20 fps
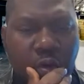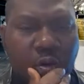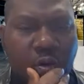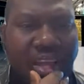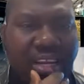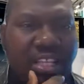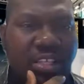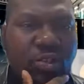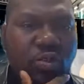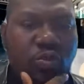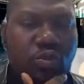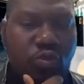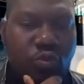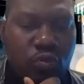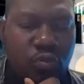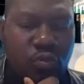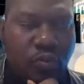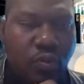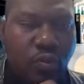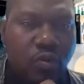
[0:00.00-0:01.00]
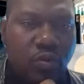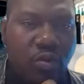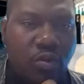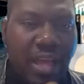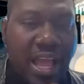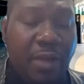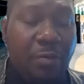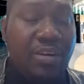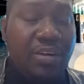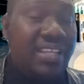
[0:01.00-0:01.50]
do I need to do?
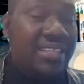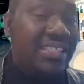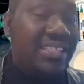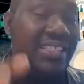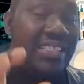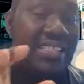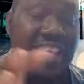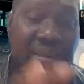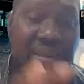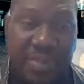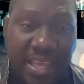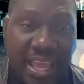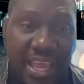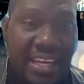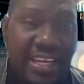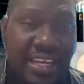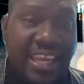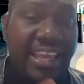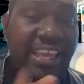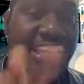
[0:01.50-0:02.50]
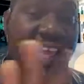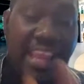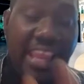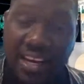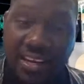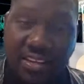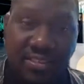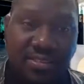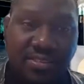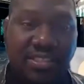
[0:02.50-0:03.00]
I wanted to stay behind
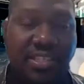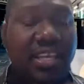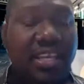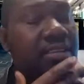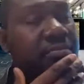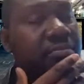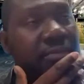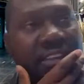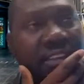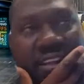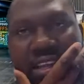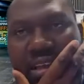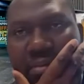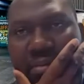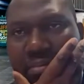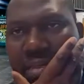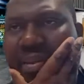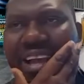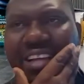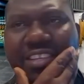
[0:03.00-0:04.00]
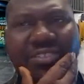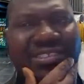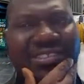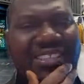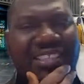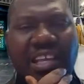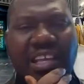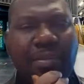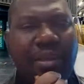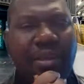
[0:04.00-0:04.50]
again, to say, maybe I should
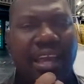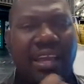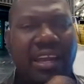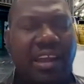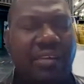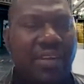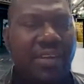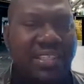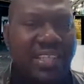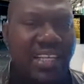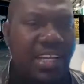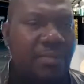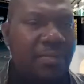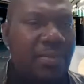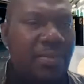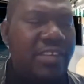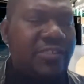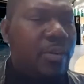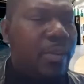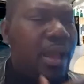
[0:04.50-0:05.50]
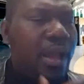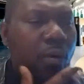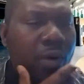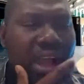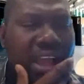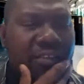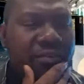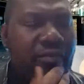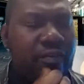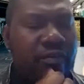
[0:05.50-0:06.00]
just stay behind. I rented a place for my
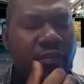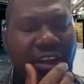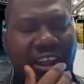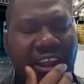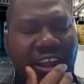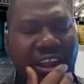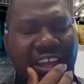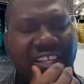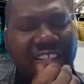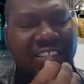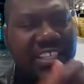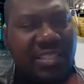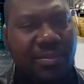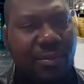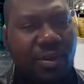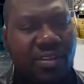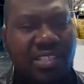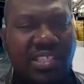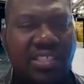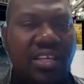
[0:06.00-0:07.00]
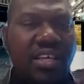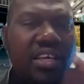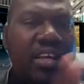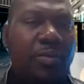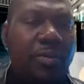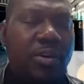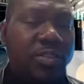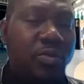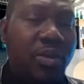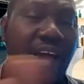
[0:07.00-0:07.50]
wife for like 6 months
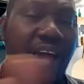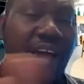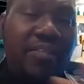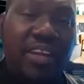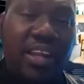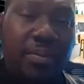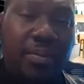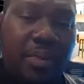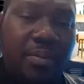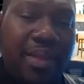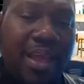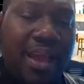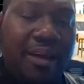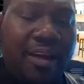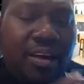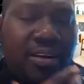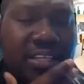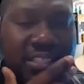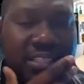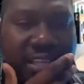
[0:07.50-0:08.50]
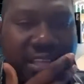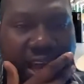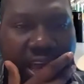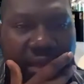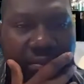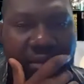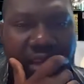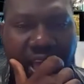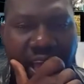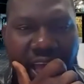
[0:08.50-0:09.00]
because we're having a baby around the time.